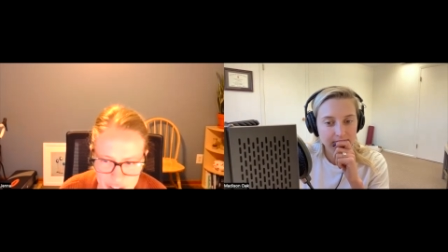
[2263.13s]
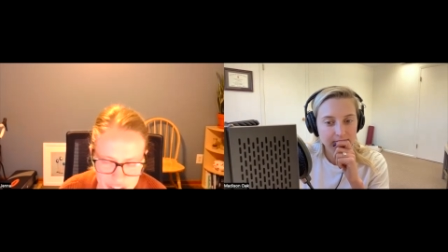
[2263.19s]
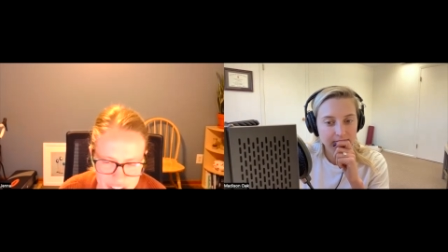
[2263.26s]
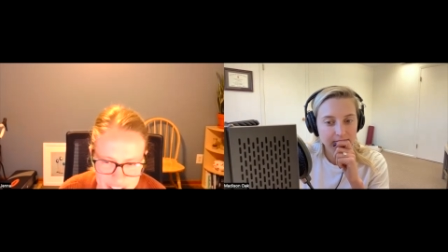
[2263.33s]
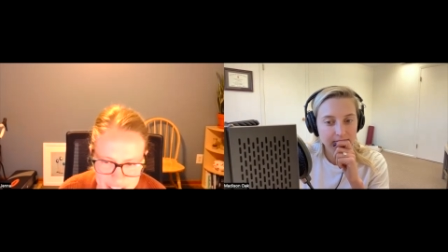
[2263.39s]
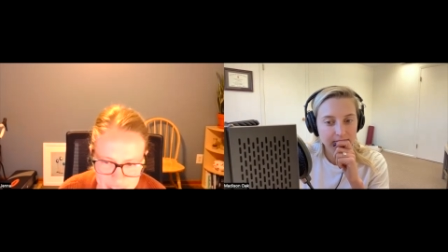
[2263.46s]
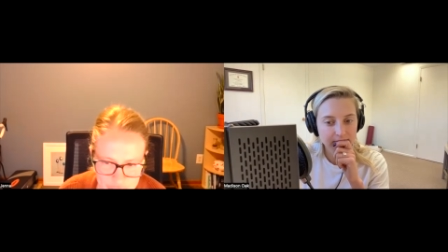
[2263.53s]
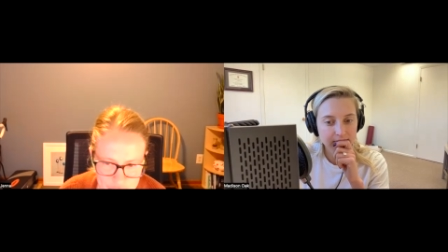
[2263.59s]
feeling
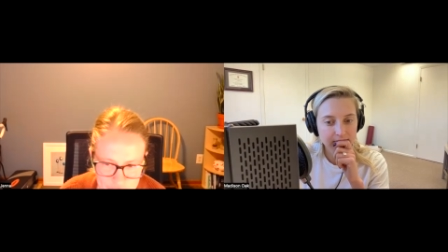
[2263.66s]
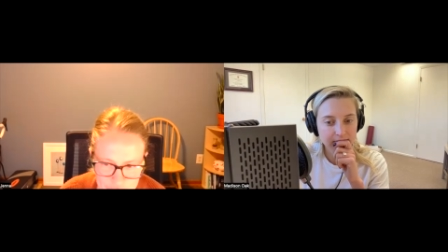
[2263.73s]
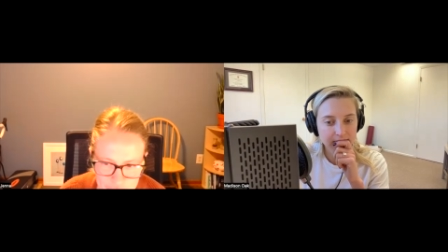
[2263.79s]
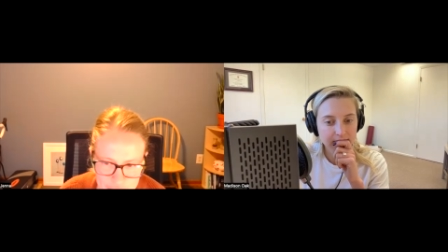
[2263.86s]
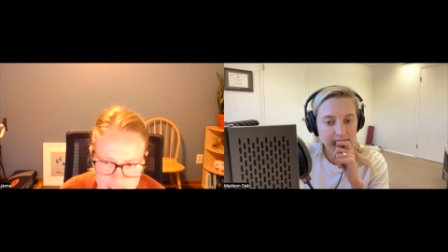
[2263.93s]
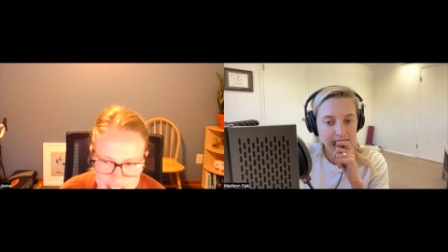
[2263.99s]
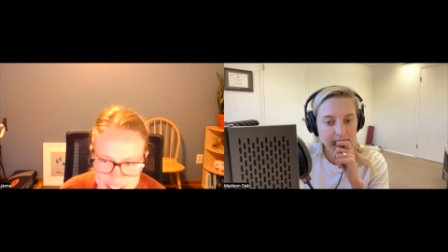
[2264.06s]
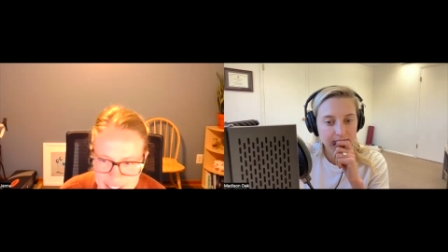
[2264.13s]
mm-hmm.
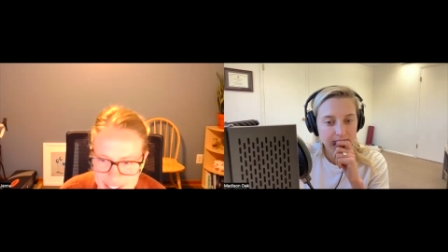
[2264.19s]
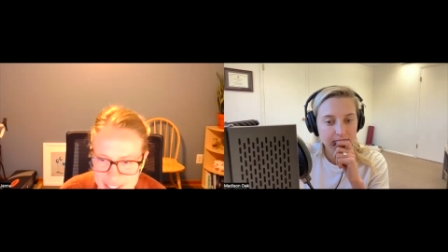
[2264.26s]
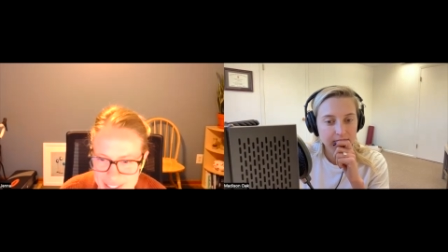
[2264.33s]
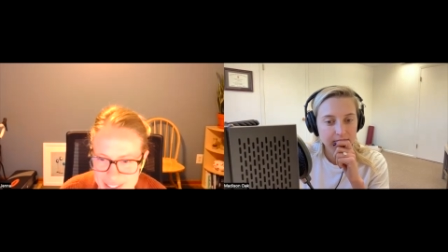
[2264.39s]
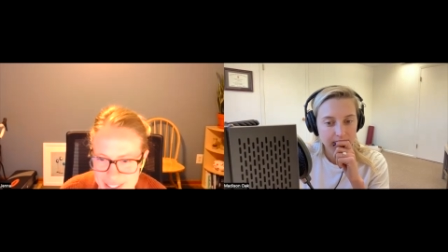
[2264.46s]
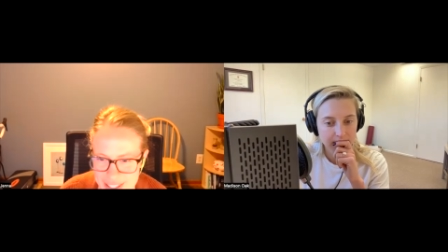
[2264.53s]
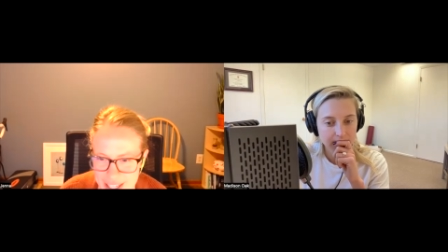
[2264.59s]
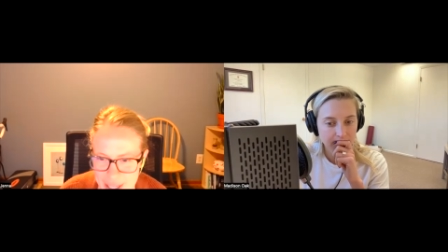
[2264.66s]
jittery. Like
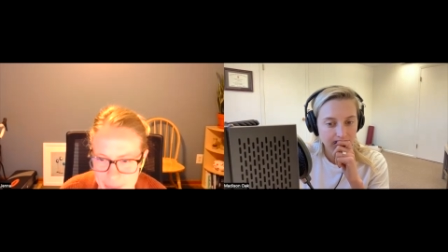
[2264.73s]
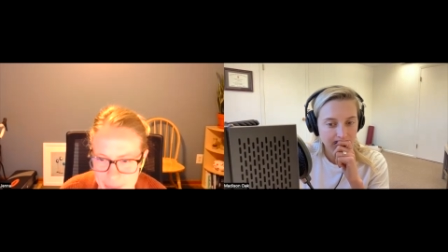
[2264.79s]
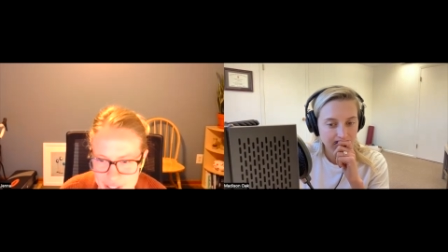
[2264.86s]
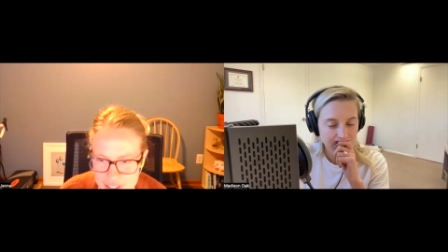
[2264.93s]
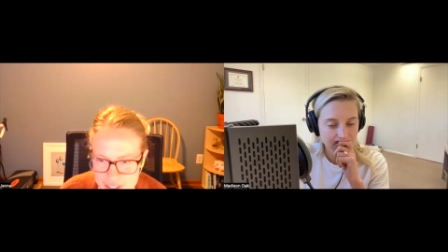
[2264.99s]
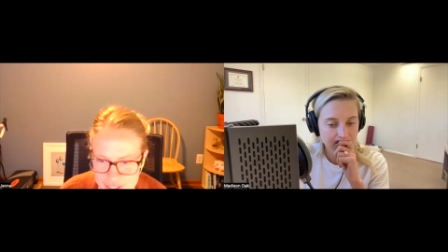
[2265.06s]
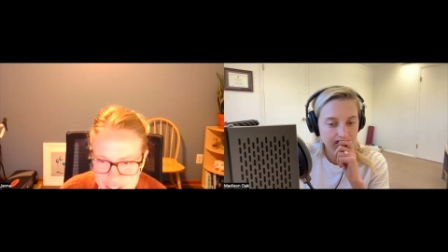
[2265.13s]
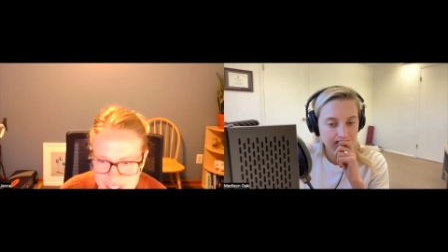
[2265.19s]
I'm going to
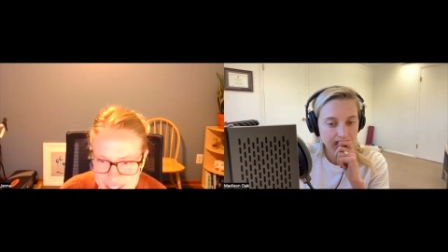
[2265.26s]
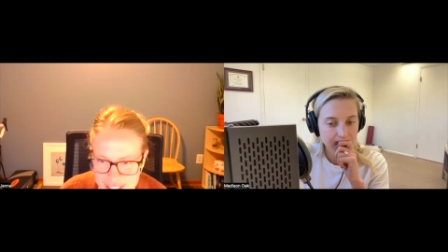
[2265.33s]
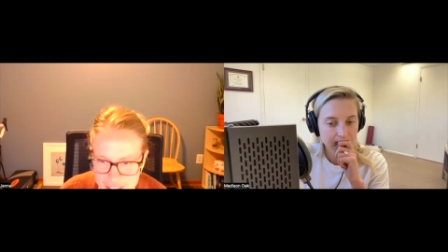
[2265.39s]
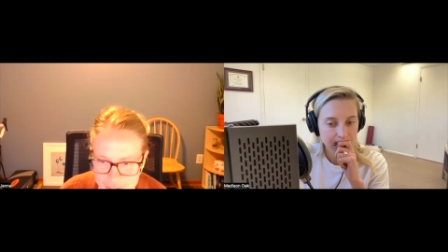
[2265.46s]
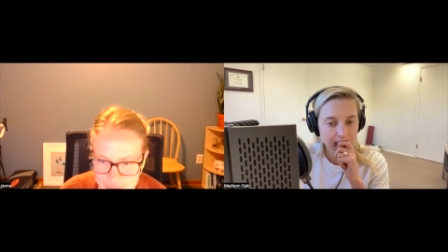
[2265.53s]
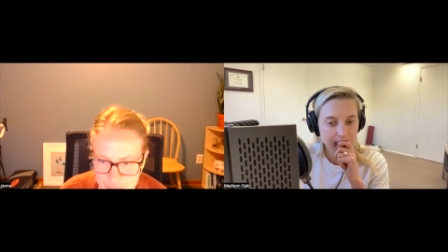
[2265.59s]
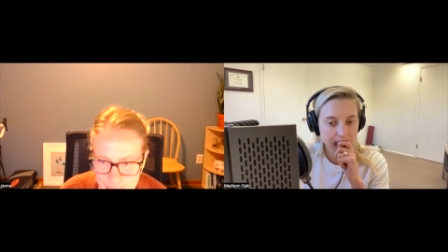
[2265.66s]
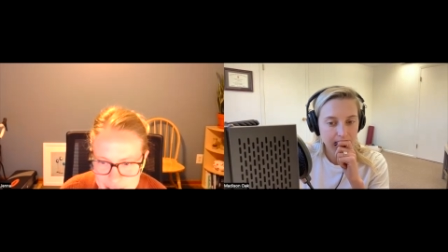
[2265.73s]
use this time
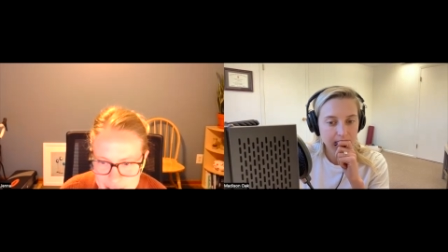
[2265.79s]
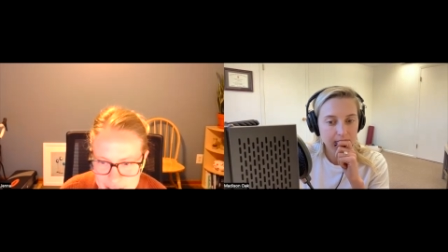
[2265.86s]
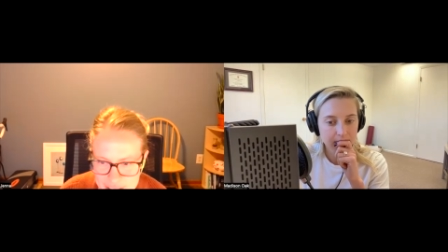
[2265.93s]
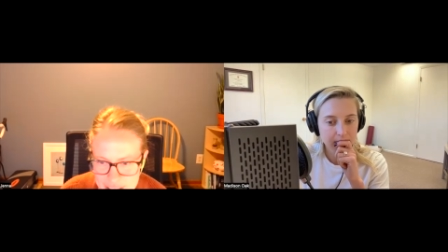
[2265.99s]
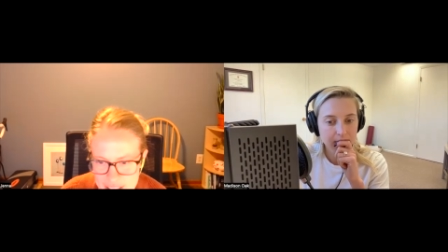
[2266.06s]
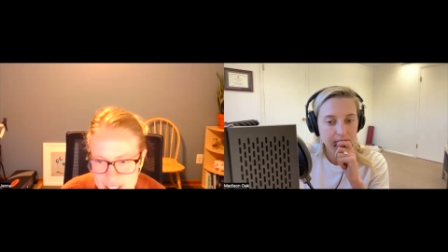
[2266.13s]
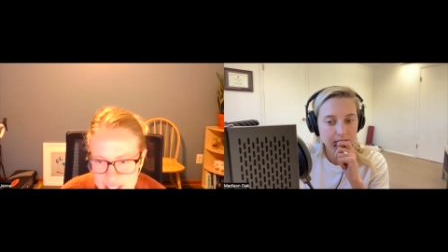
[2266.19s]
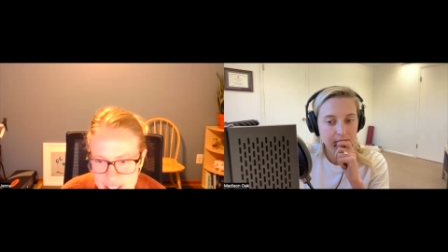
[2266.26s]
for me
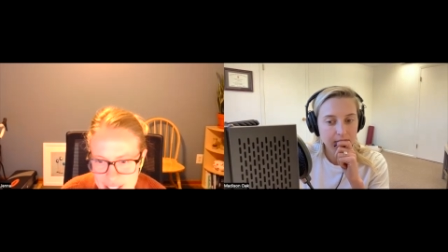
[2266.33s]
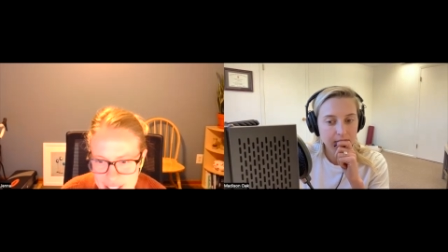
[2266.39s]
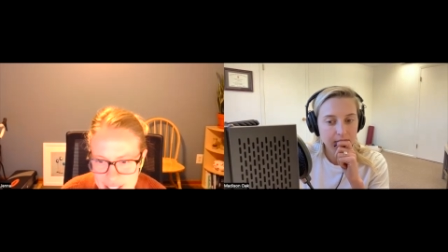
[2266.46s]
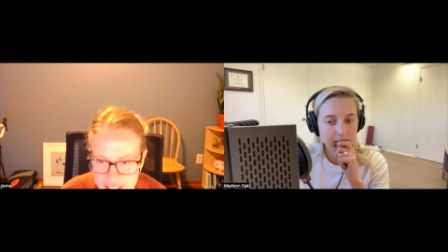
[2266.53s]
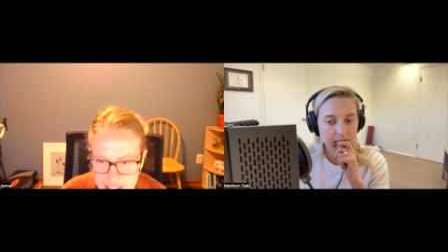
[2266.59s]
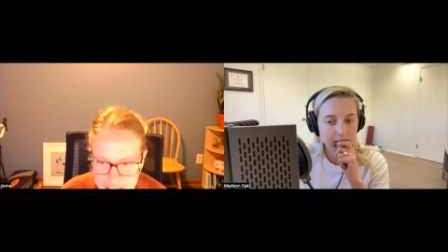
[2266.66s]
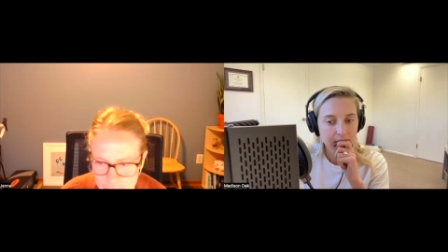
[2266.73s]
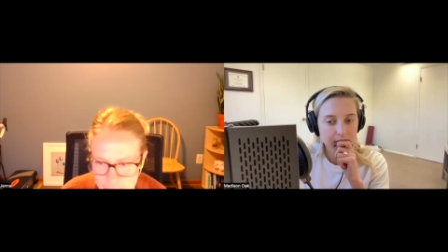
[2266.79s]
and
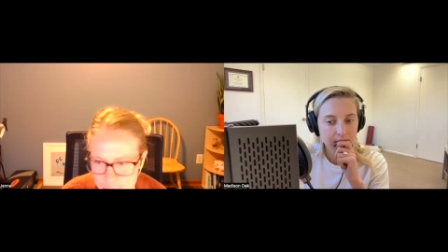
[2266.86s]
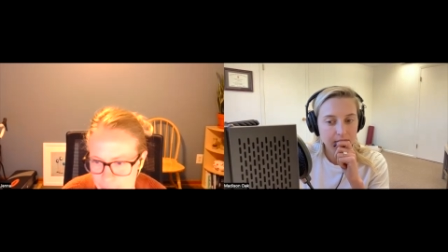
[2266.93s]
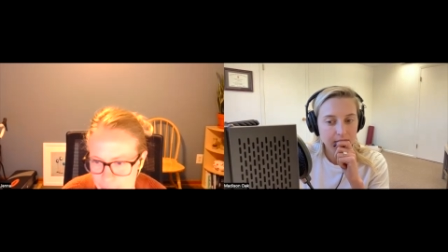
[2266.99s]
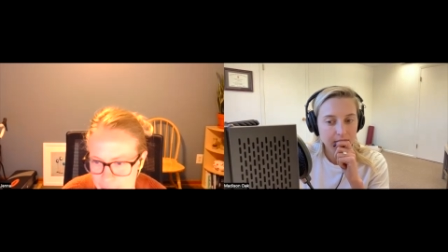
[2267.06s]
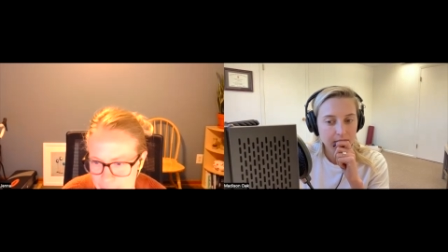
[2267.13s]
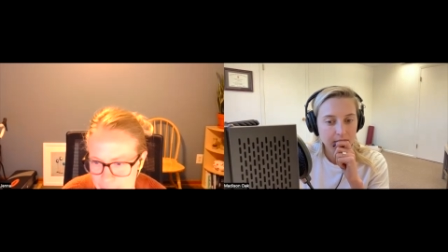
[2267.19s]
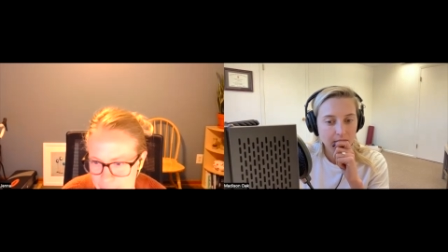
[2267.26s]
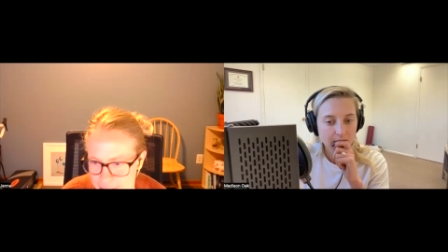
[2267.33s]
then I'll go on
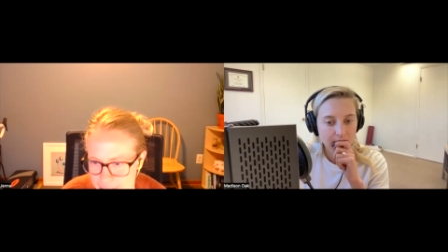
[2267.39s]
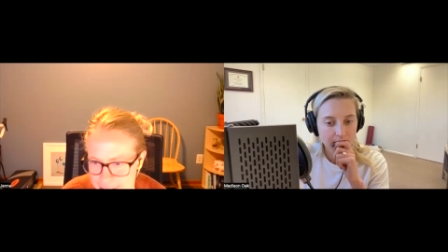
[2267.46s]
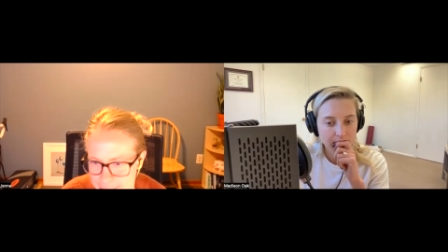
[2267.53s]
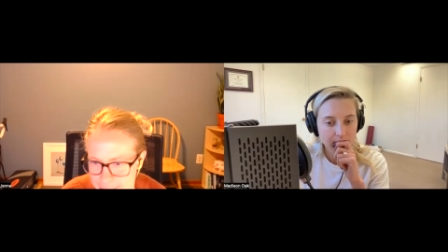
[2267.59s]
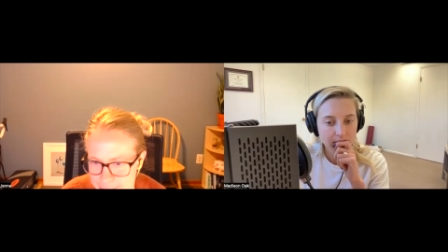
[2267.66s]
with my day.